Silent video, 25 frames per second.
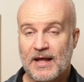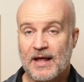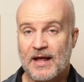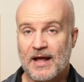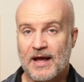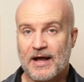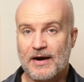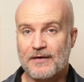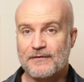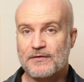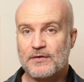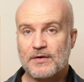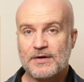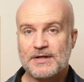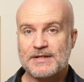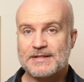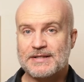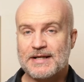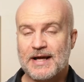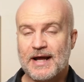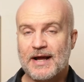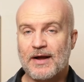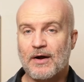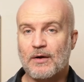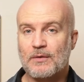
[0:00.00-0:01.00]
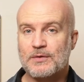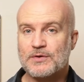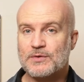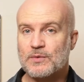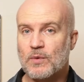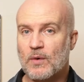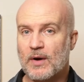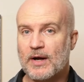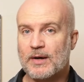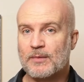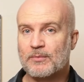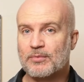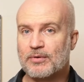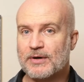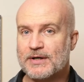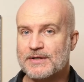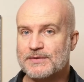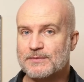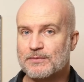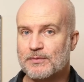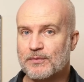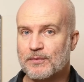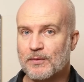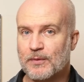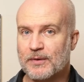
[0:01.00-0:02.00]
And I've got to say, I was quite
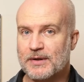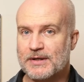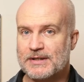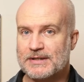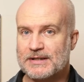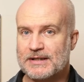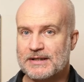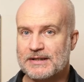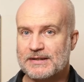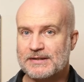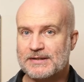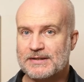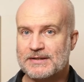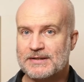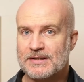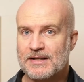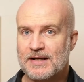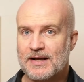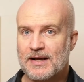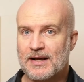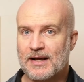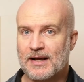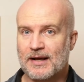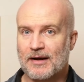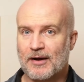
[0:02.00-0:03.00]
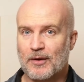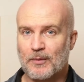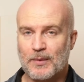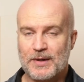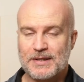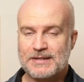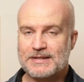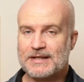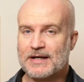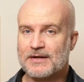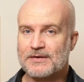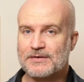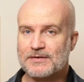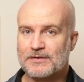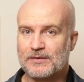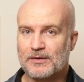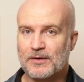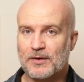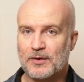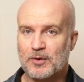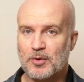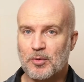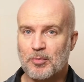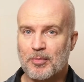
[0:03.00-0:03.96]
impressed with what it did. I went down to the local